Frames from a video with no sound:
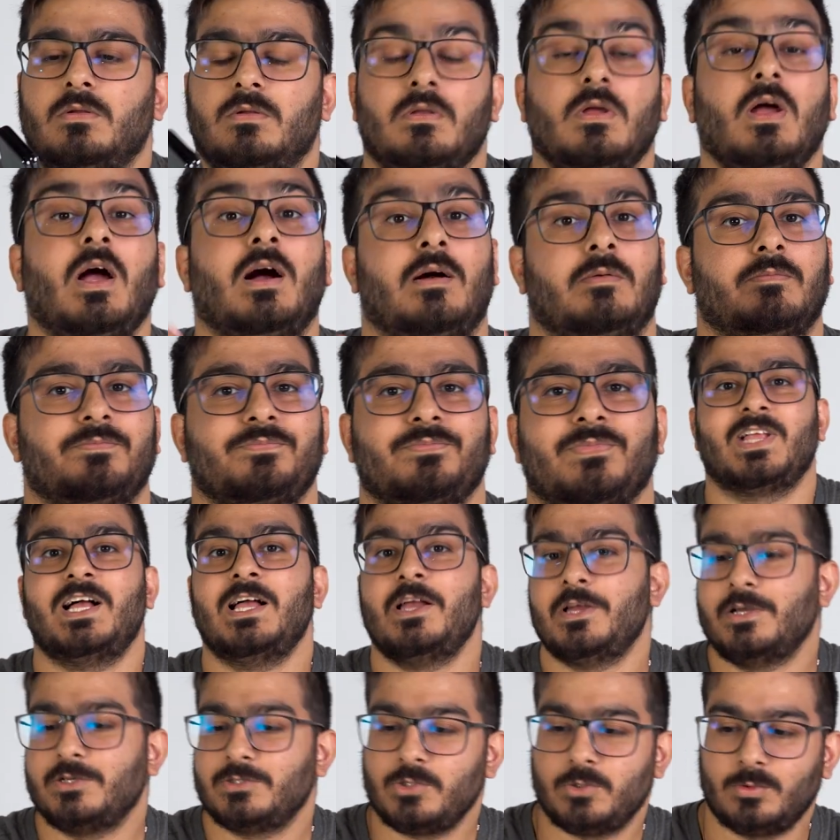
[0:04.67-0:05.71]
Ah,
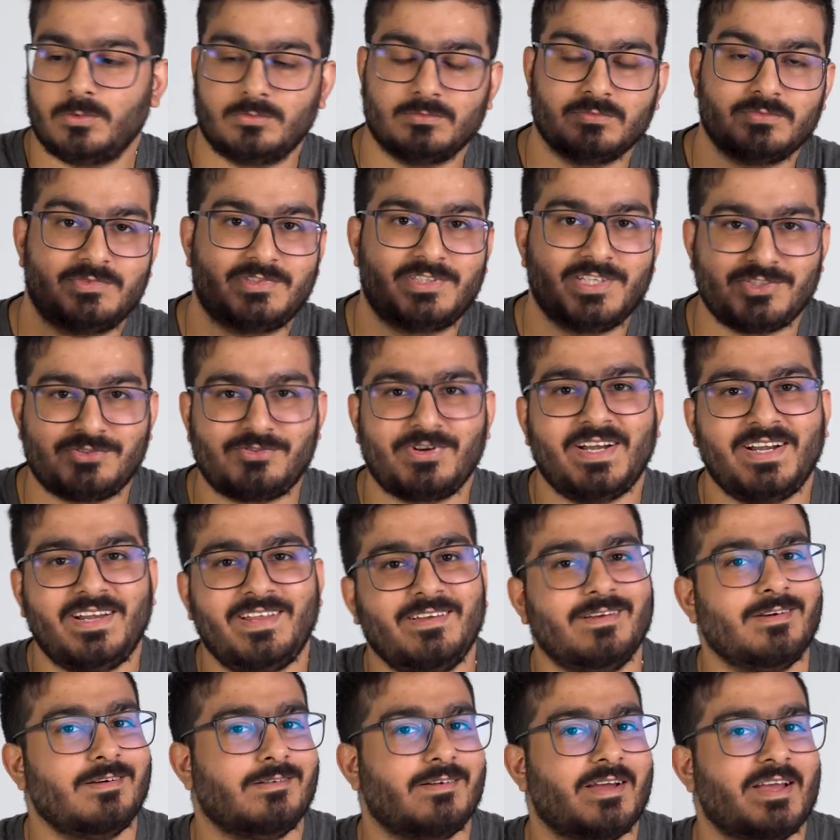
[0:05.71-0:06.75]
so this right
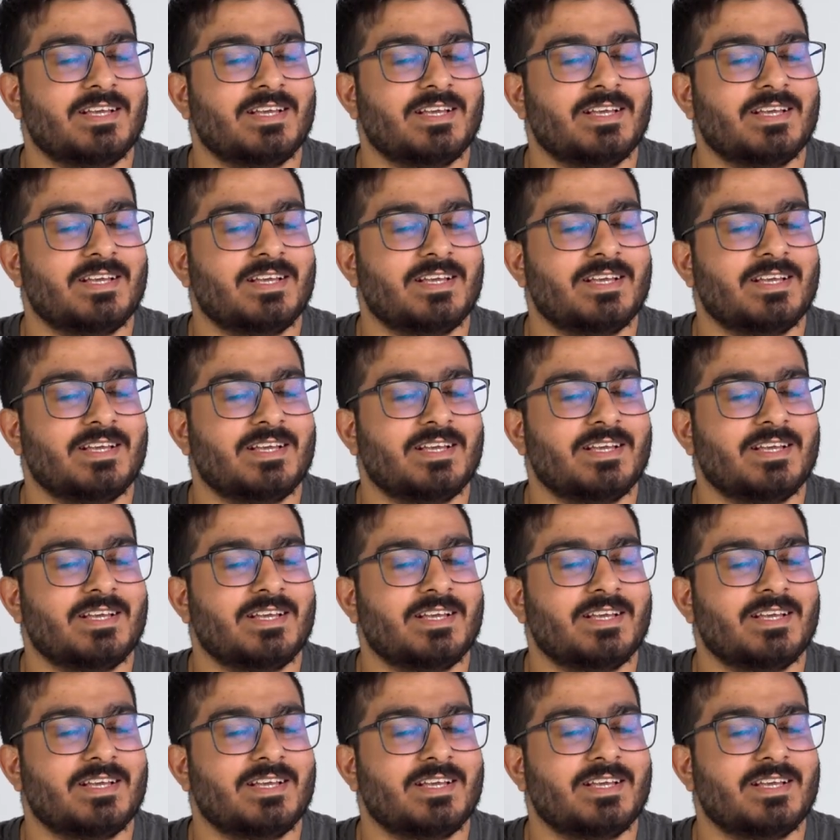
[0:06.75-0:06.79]
here